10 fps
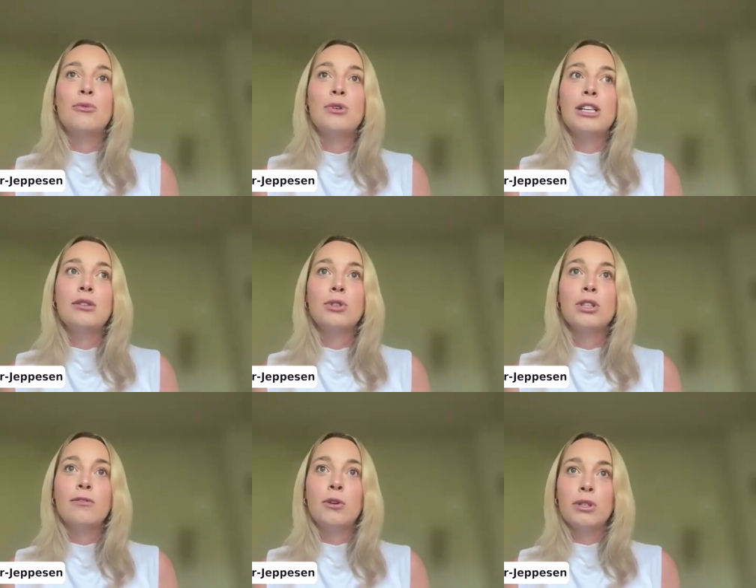And then we
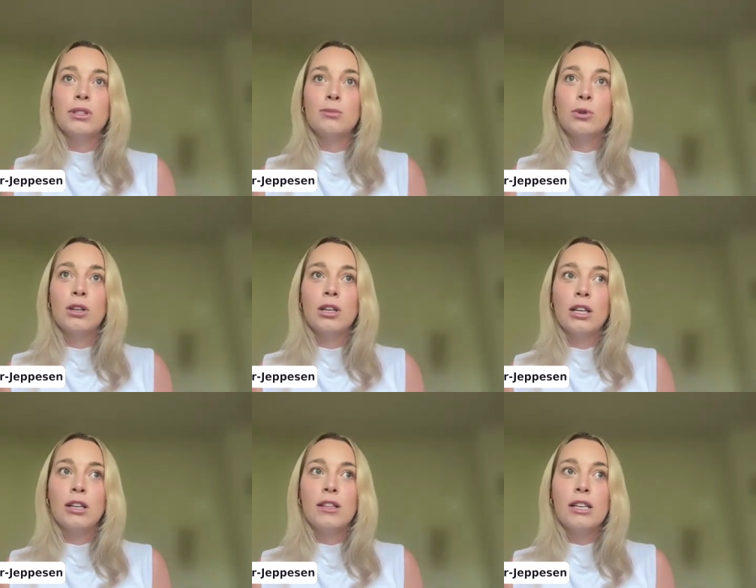really focused more
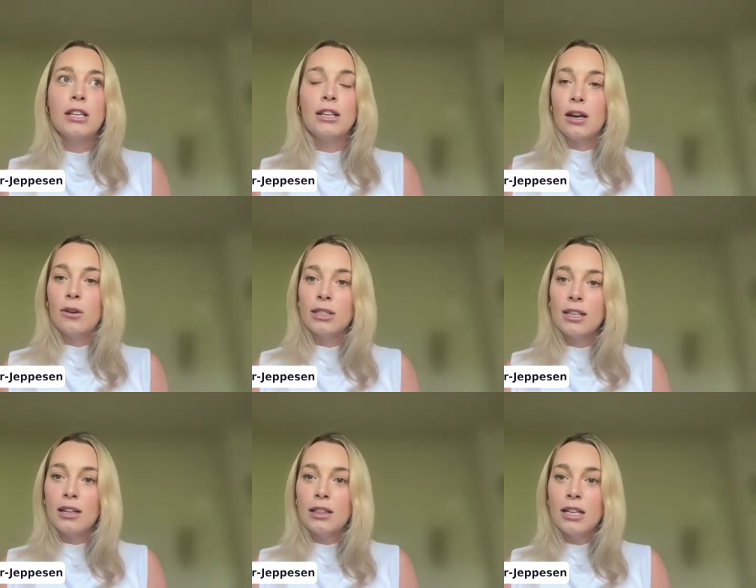on the accounting
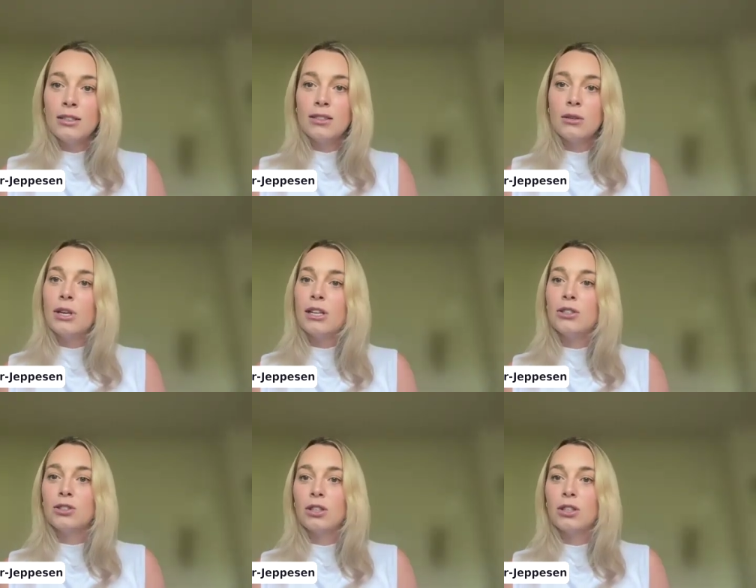side of things. So
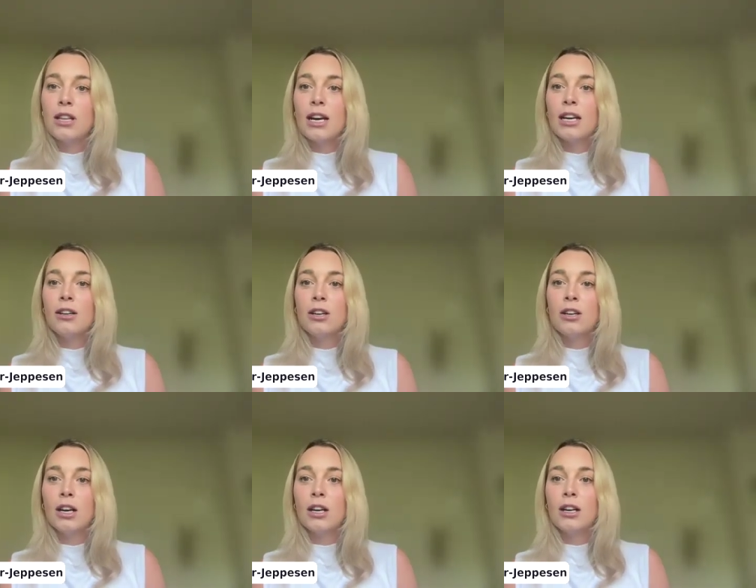making sure that
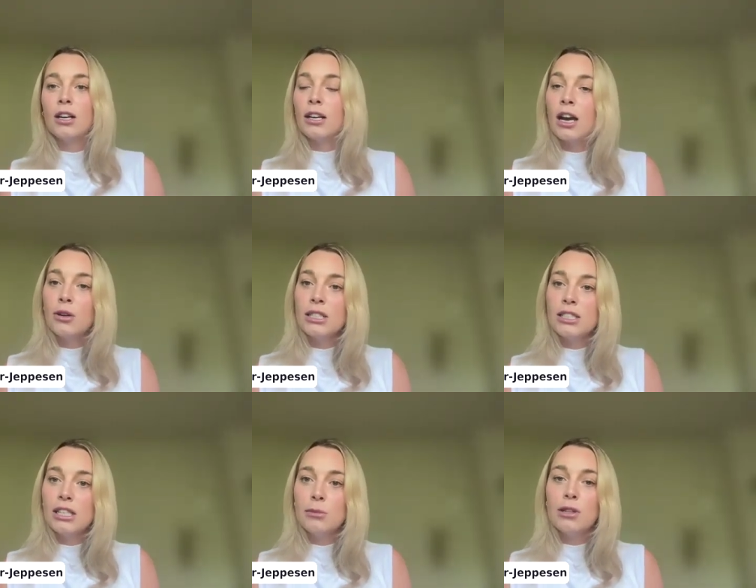our accounting
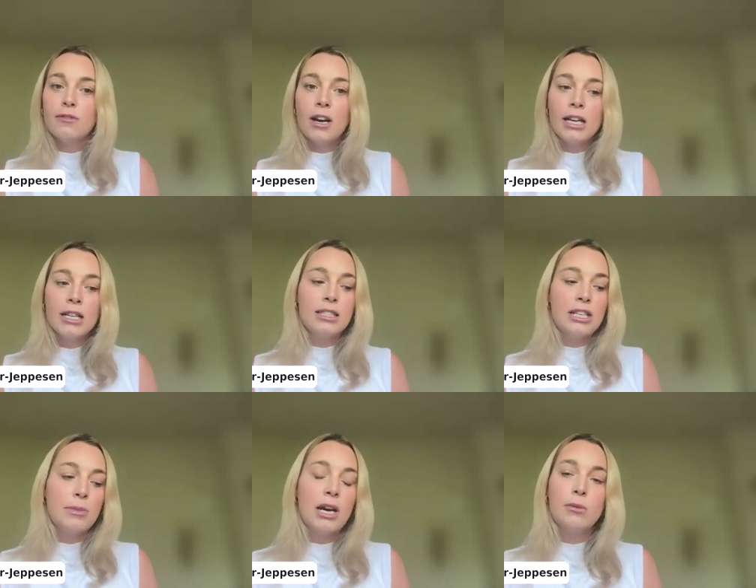team and the finance
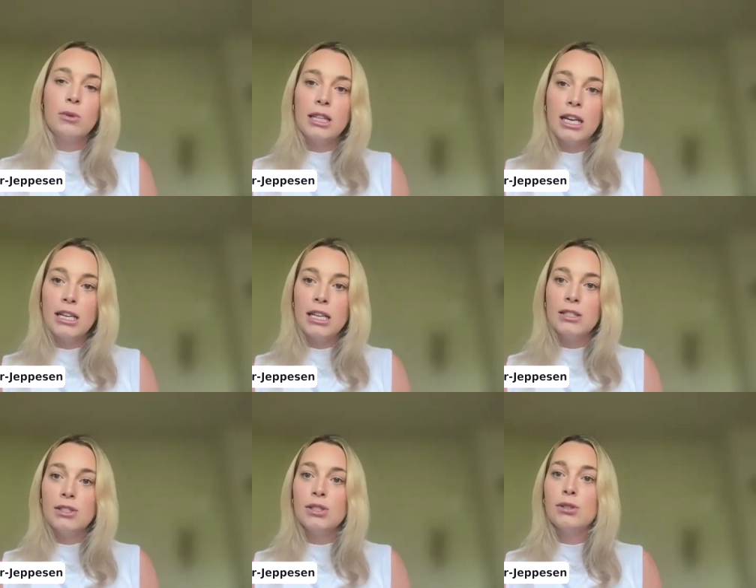team had what they
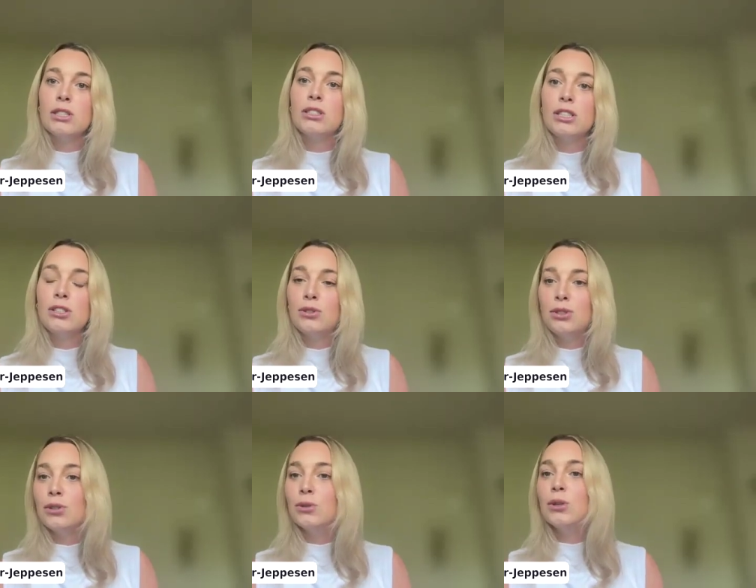need to continue
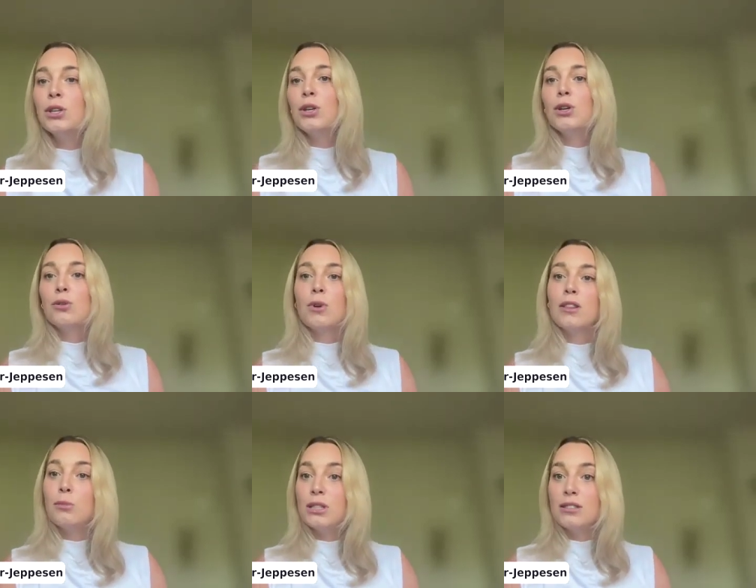to
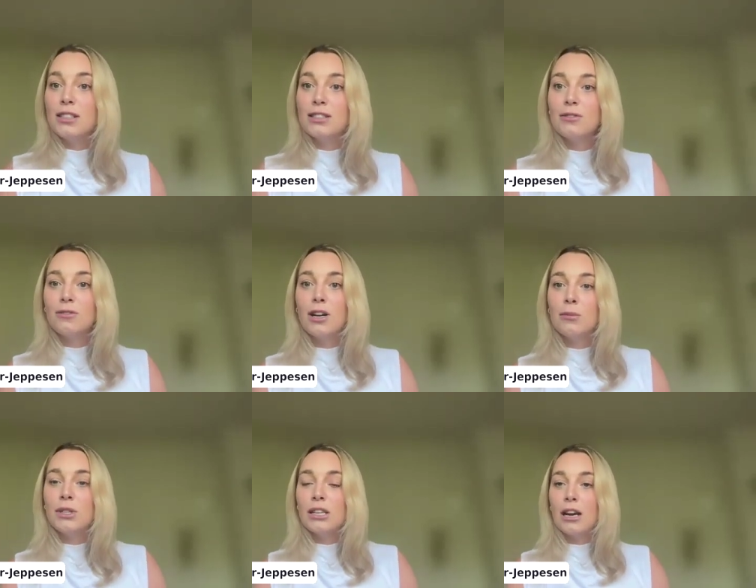run the business
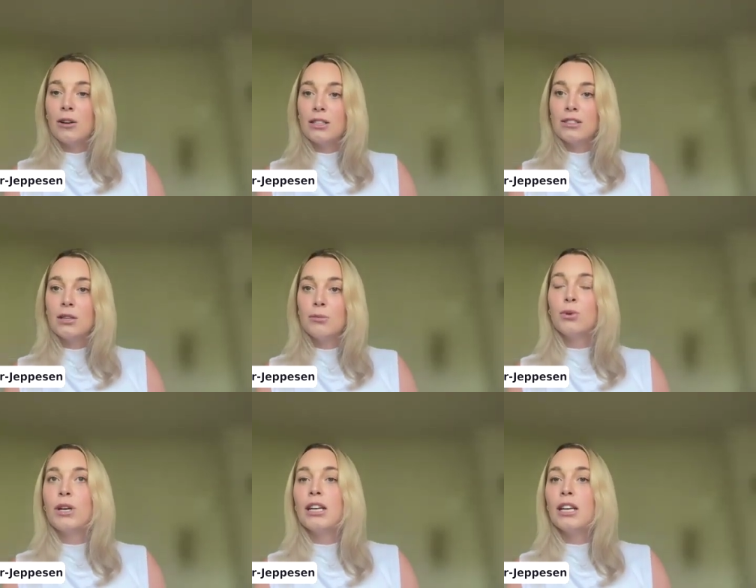from the accounting
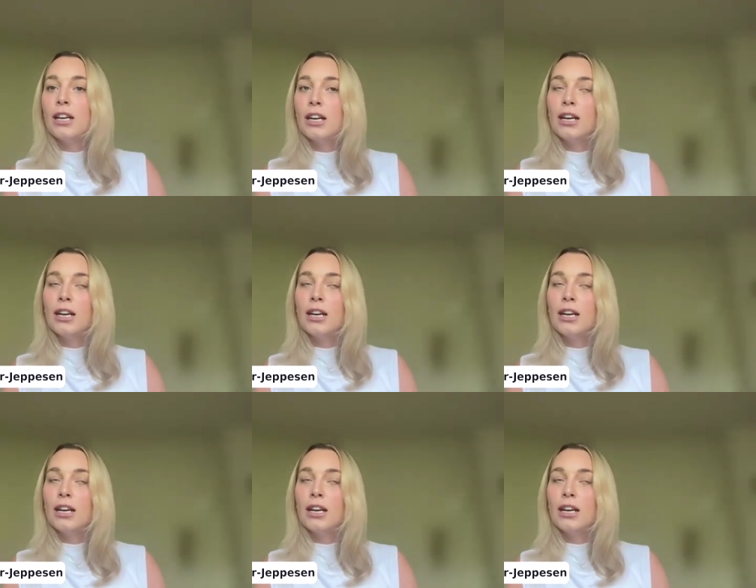standpoint.